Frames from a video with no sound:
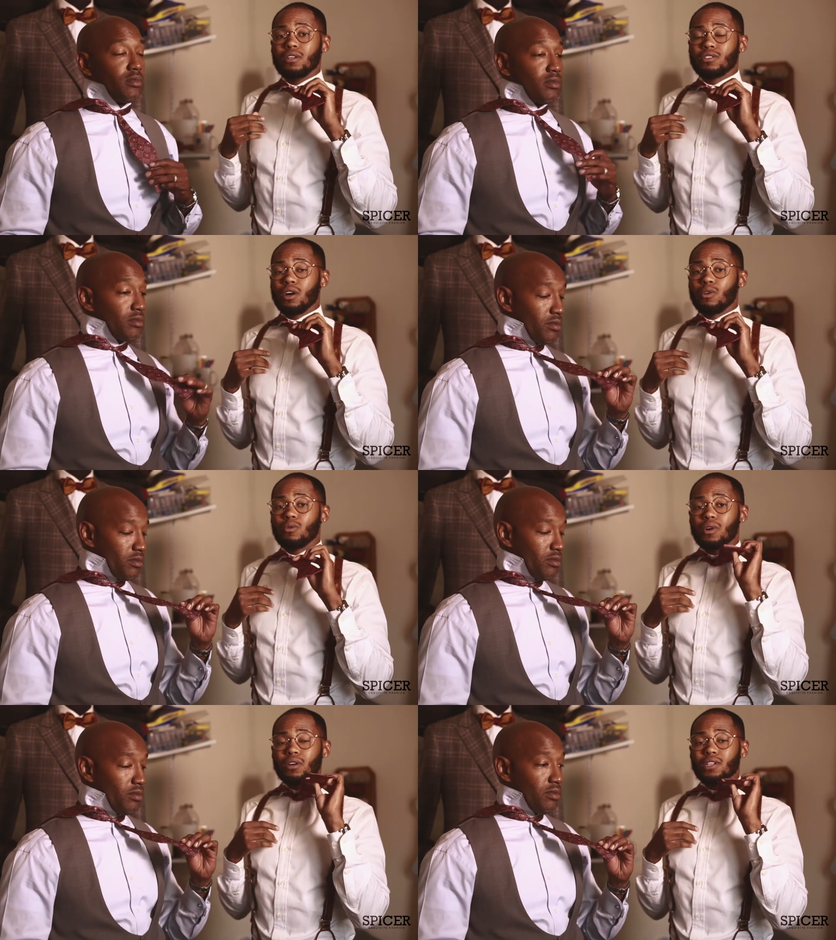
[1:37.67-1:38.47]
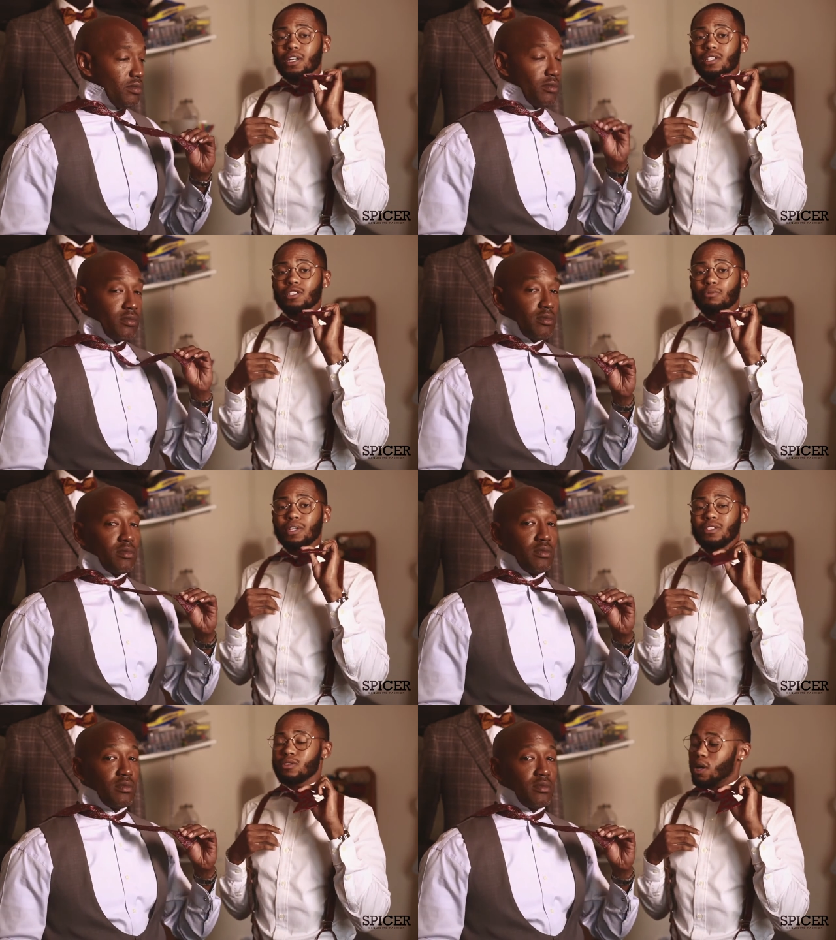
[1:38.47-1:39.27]
Speaker 1: So we're going to take this
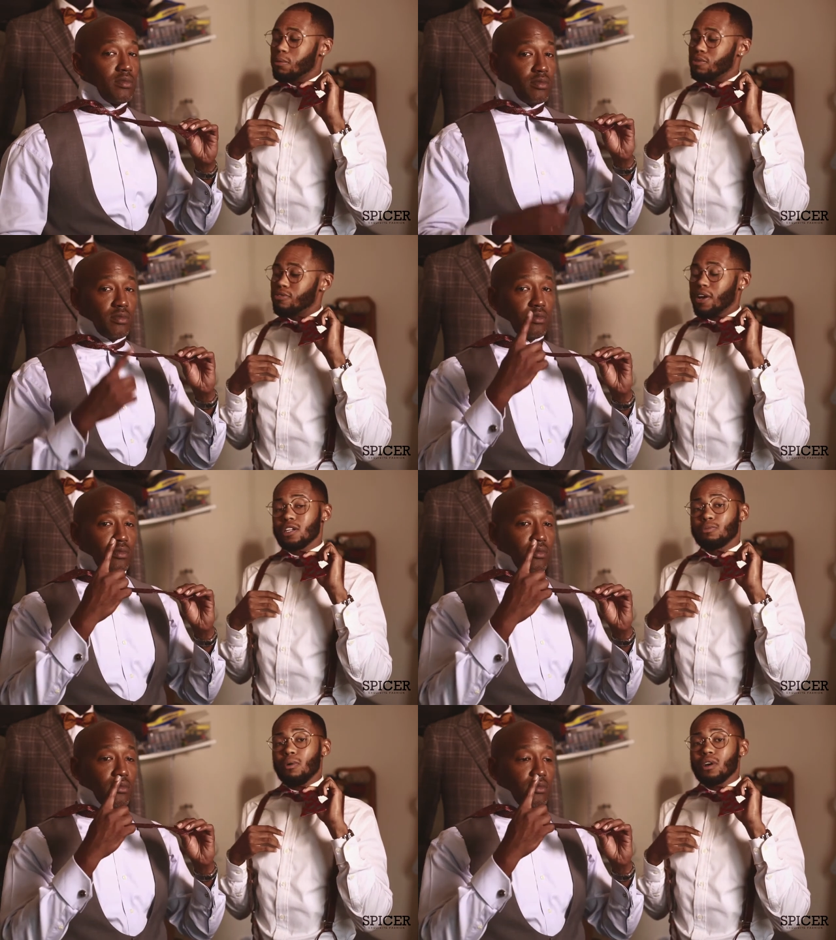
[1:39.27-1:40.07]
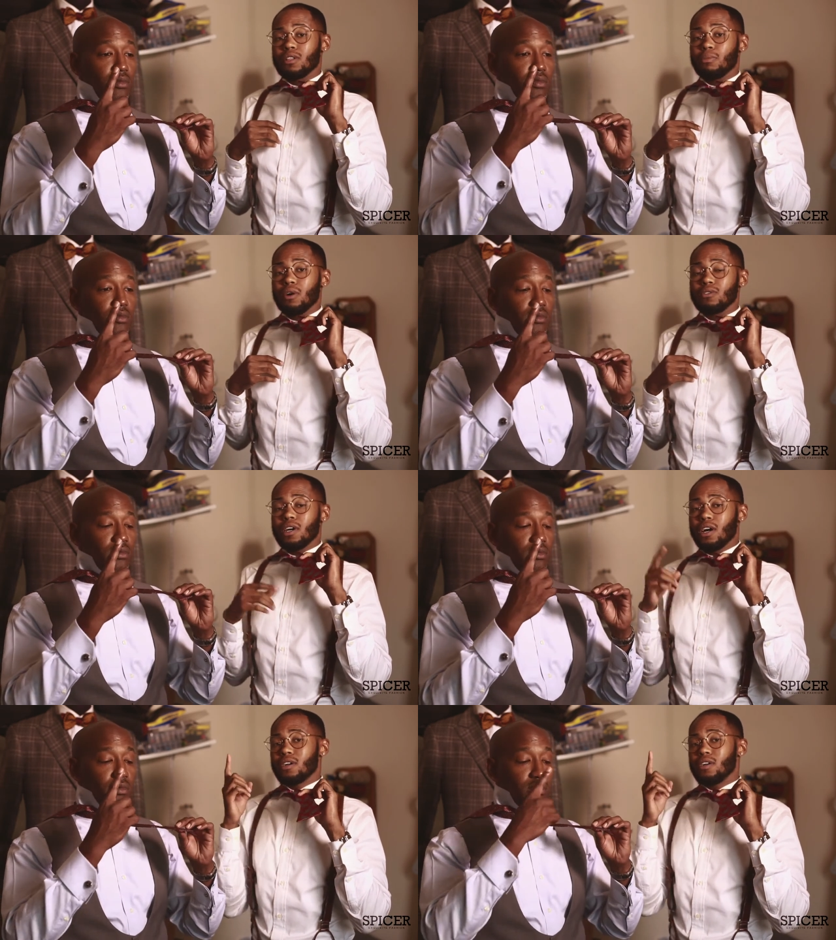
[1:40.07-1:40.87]
piece and grab the fattest part of the bow
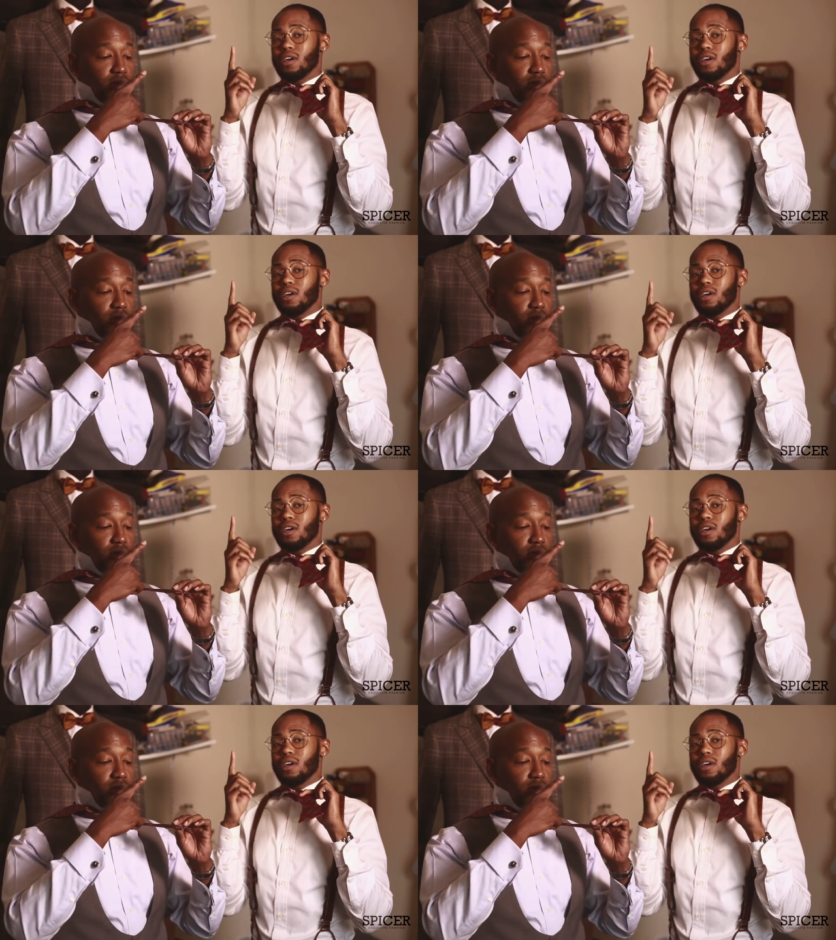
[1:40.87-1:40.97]
tie